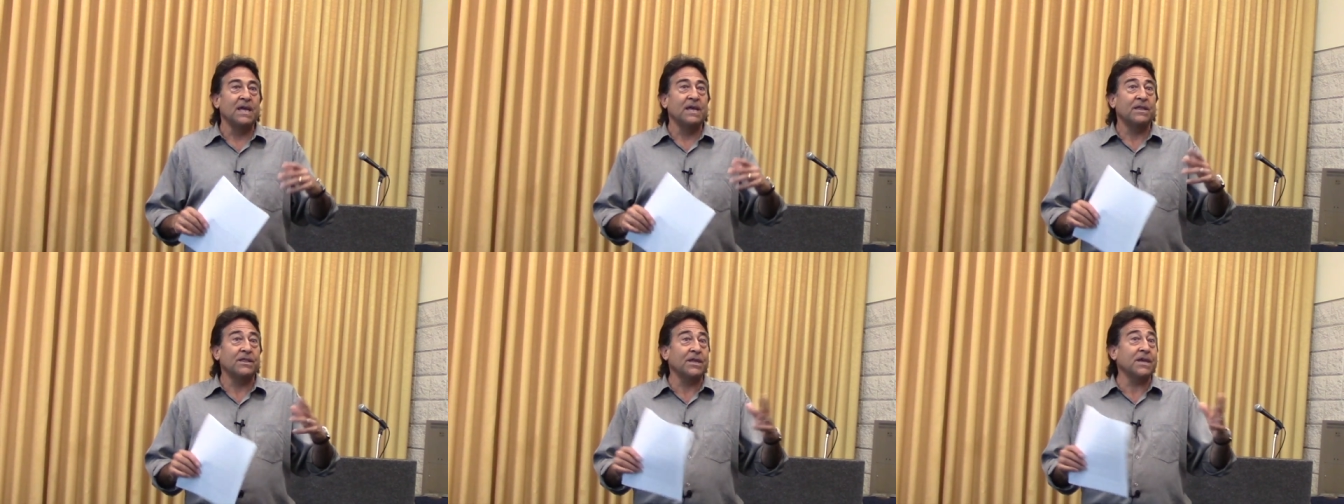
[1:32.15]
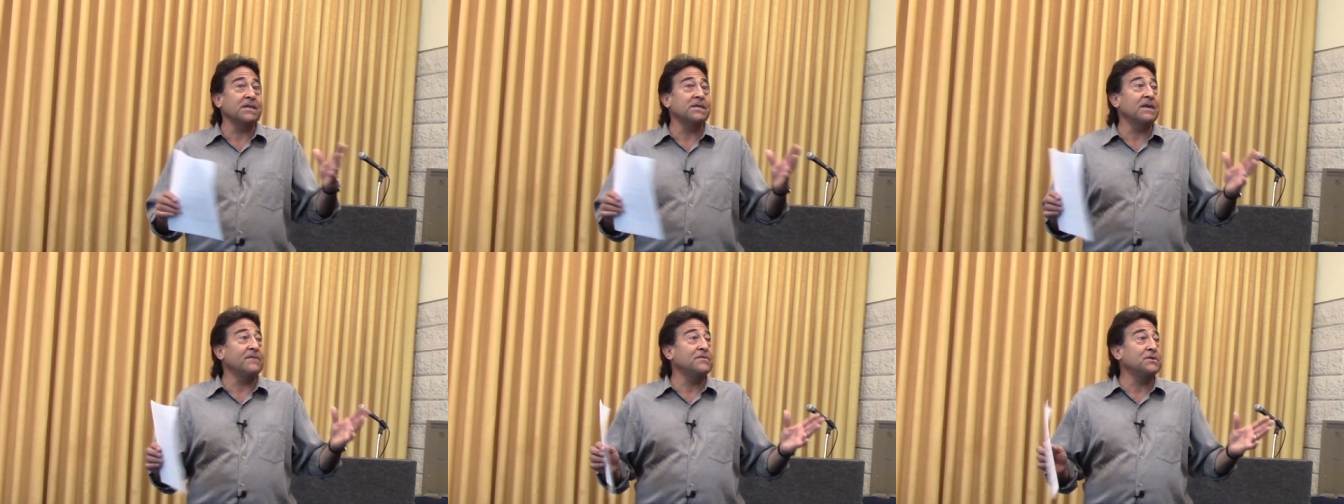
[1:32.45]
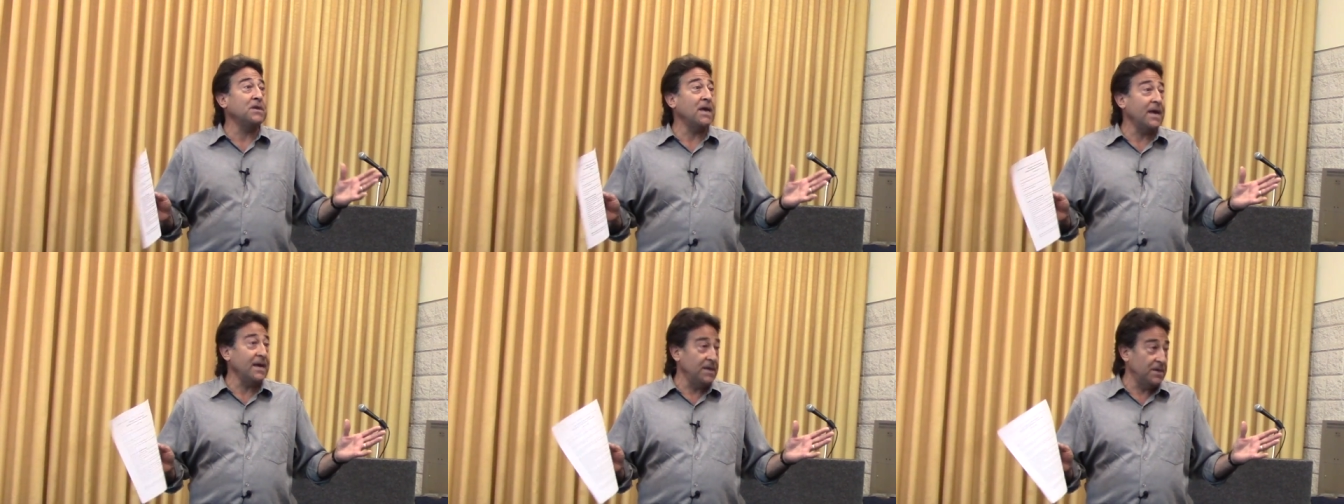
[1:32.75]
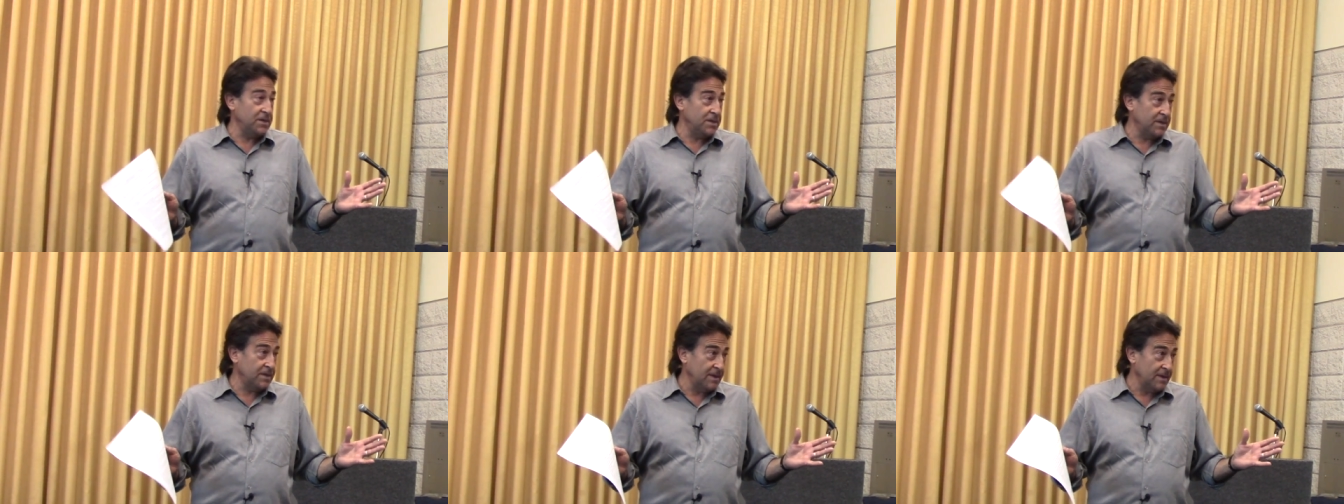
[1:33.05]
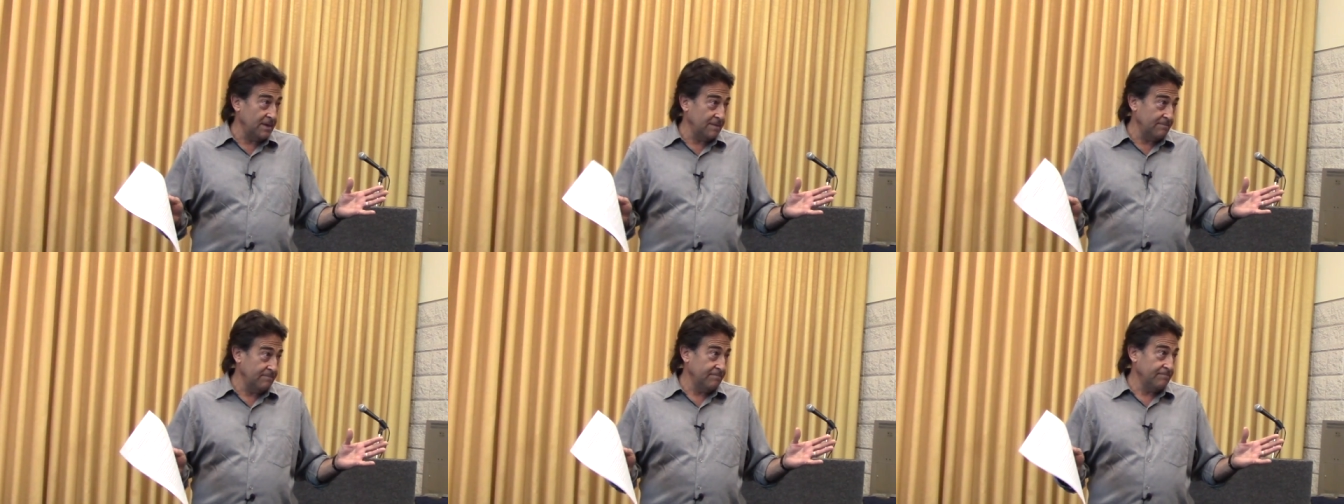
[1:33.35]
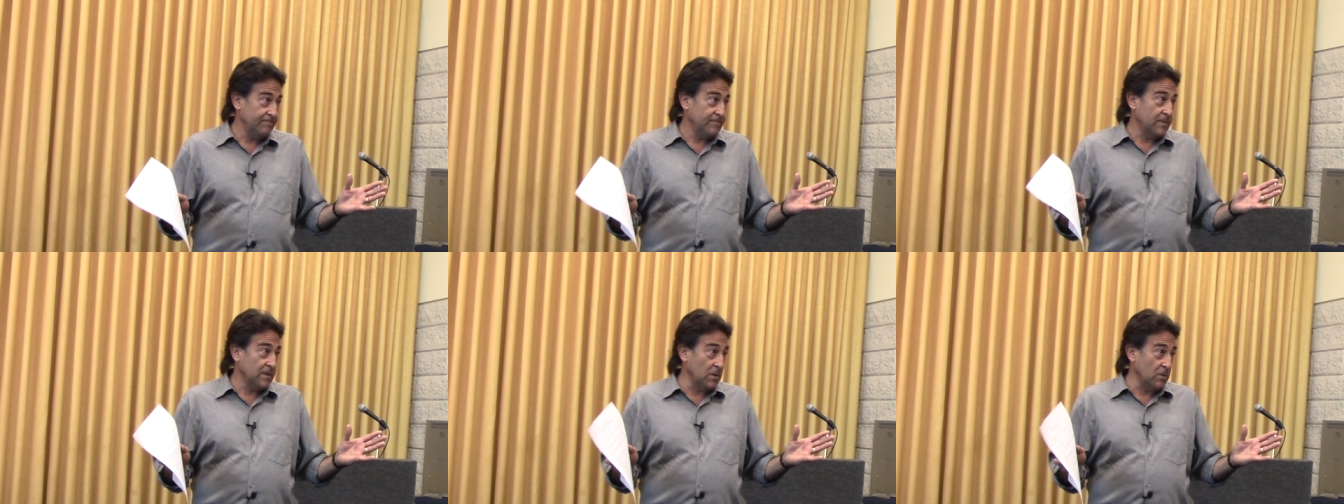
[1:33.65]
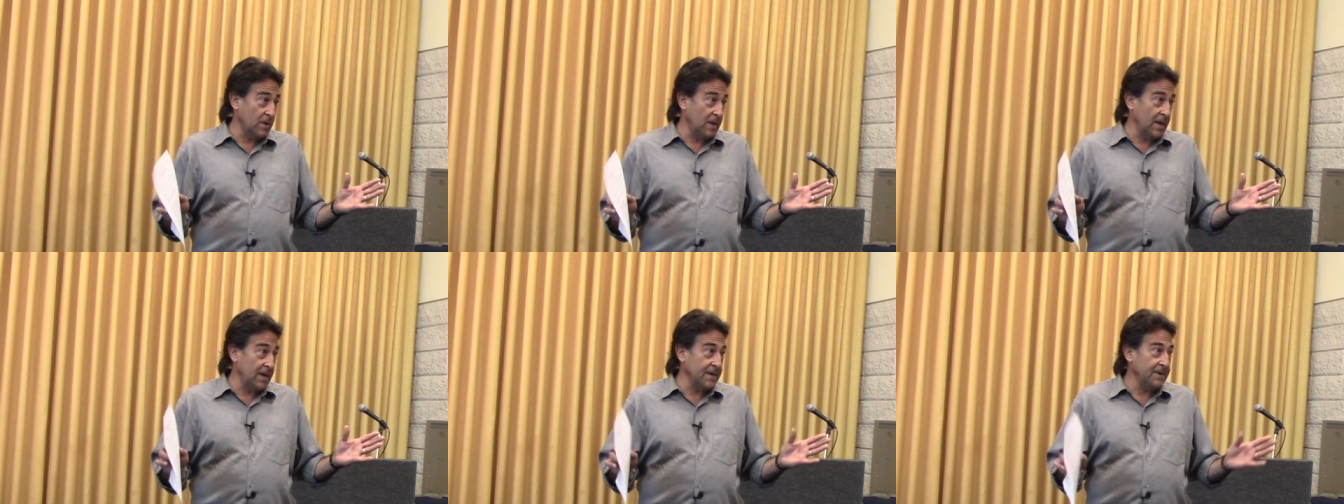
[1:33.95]
things have changed,
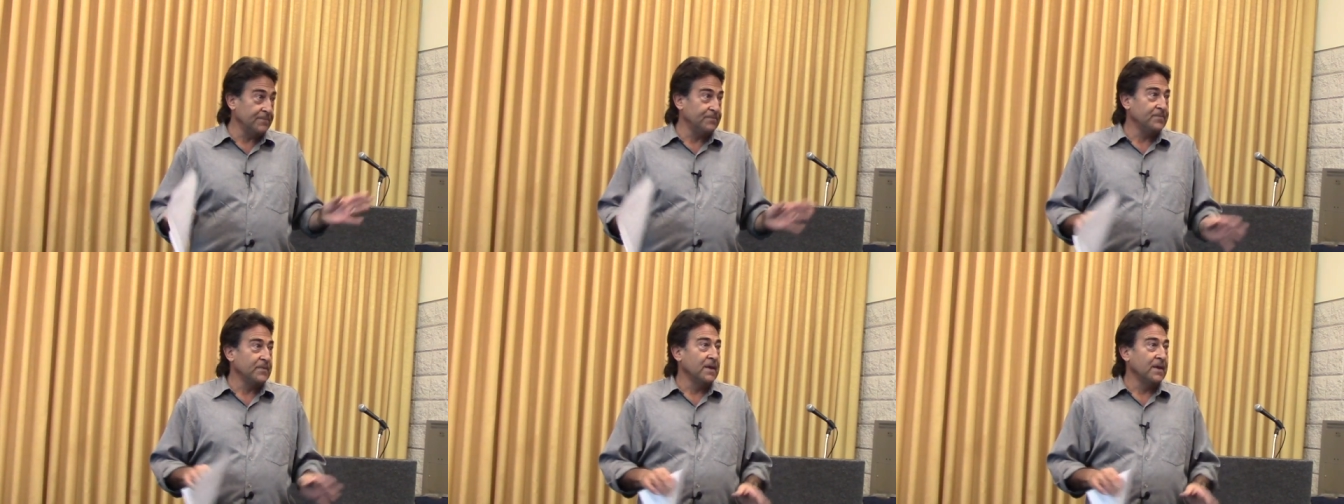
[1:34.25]
okay?